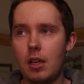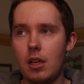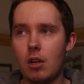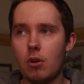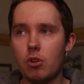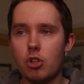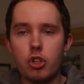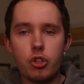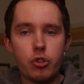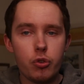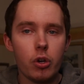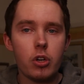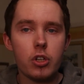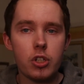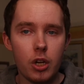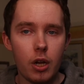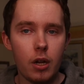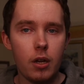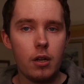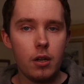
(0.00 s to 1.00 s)

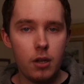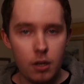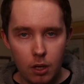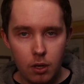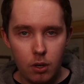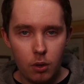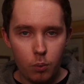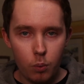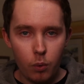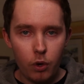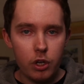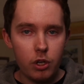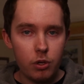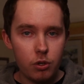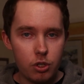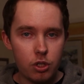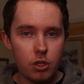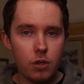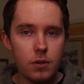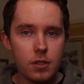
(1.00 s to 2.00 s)
structure what you
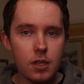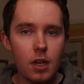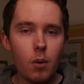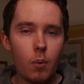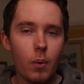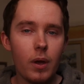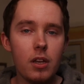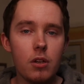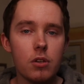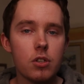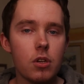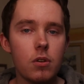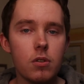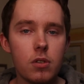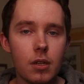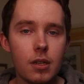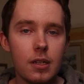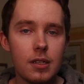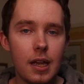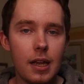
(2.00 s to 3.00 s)
shoot and when you shoot
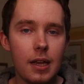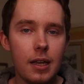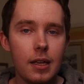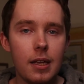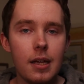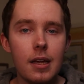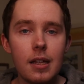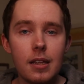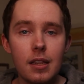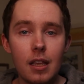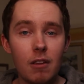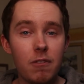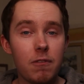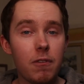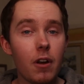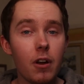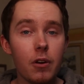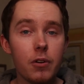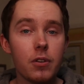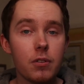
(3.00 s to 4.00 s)
on the day. They
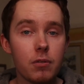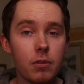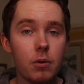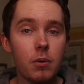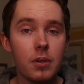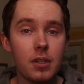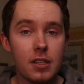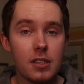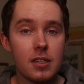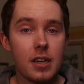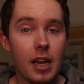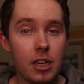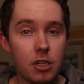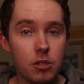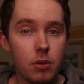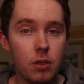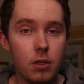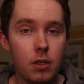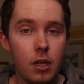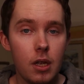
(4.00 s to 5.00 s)
follow through with the
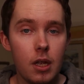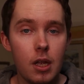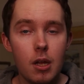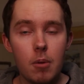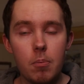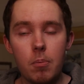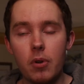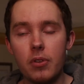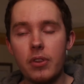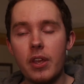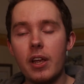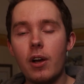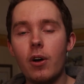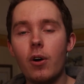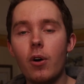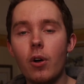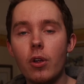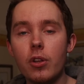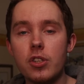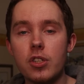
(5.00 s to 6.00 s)
schedule. But they
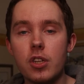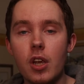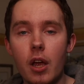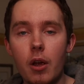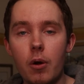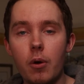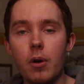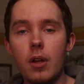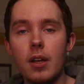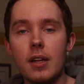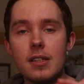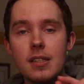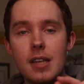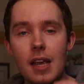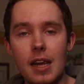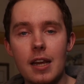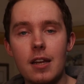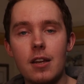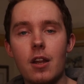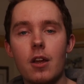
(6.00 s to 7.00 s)
also
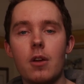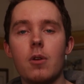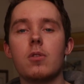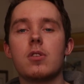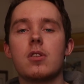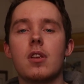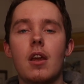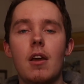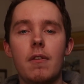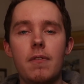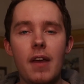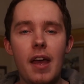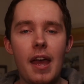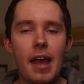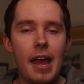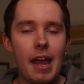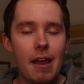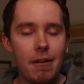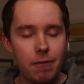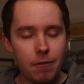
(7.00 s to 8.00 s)
take note of
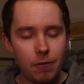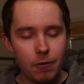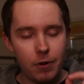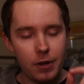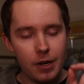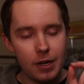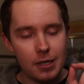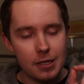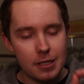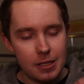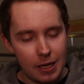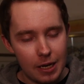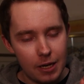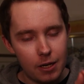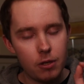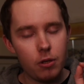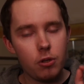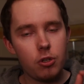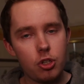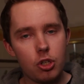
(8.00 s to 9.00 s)
every
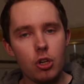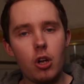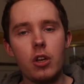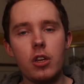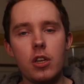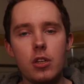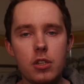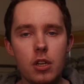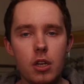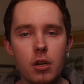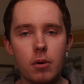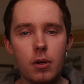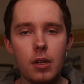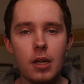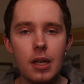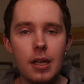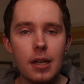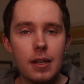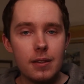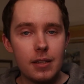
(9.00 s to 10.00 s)
single shot you do.
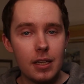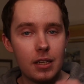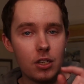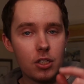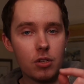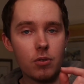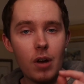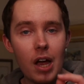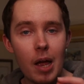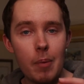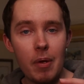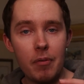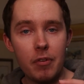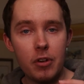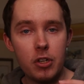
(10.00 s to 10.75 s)
They describe every